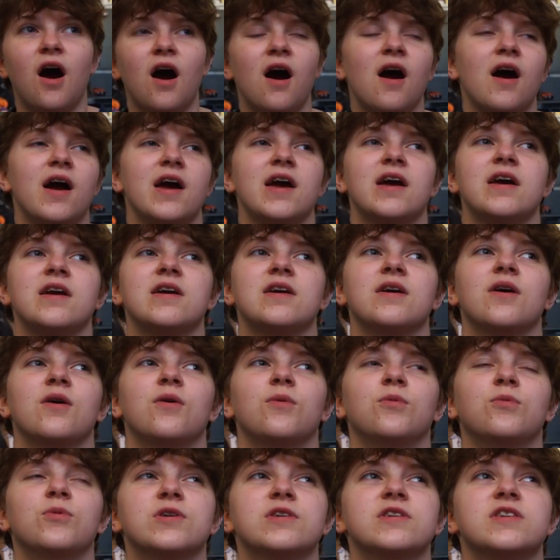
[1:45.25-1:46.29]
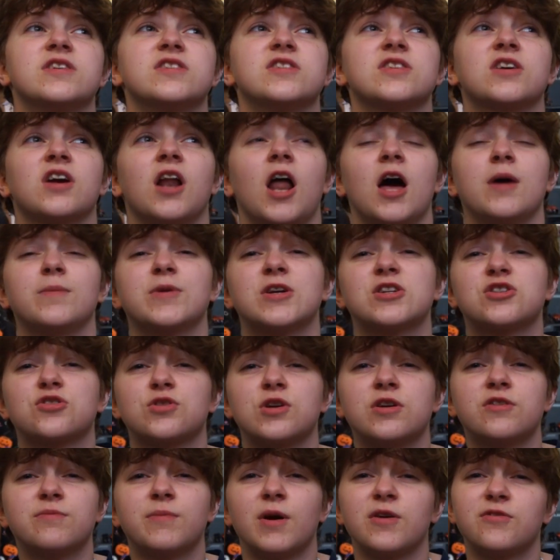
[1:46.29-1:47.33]
I was climbing a
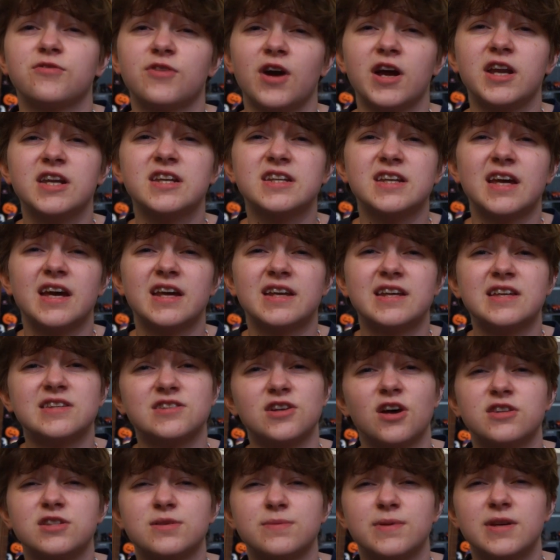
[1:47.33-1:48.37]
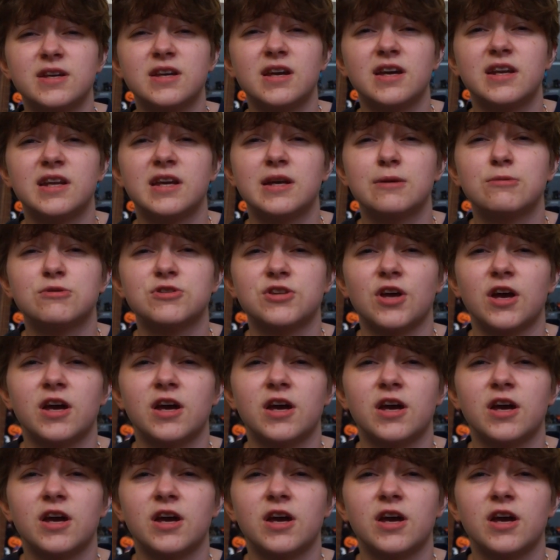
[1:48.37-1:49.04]
tree with my friend and he turned to me and he was